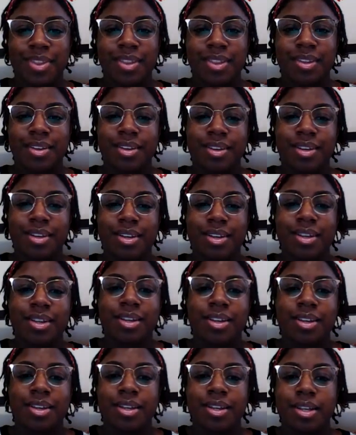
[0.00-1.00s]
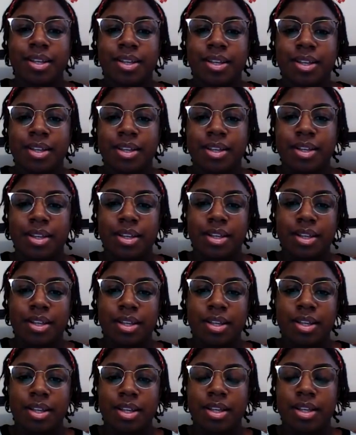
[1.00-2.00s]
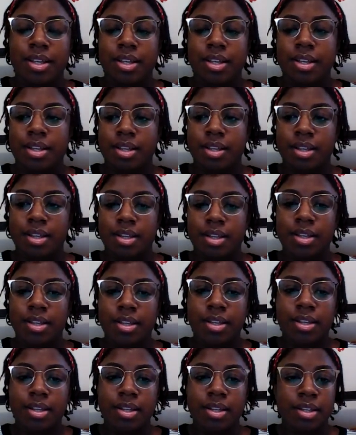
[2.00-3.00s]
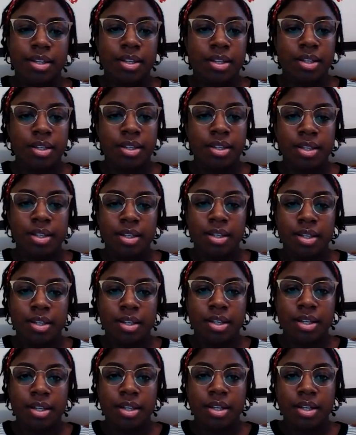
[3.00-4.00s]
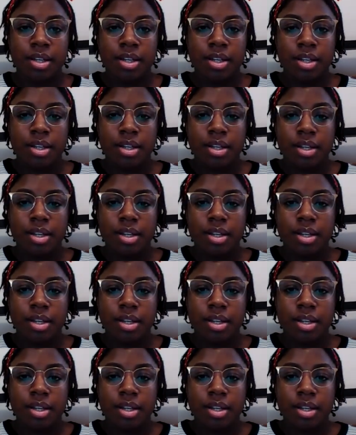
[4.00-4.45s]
Nobody speaks.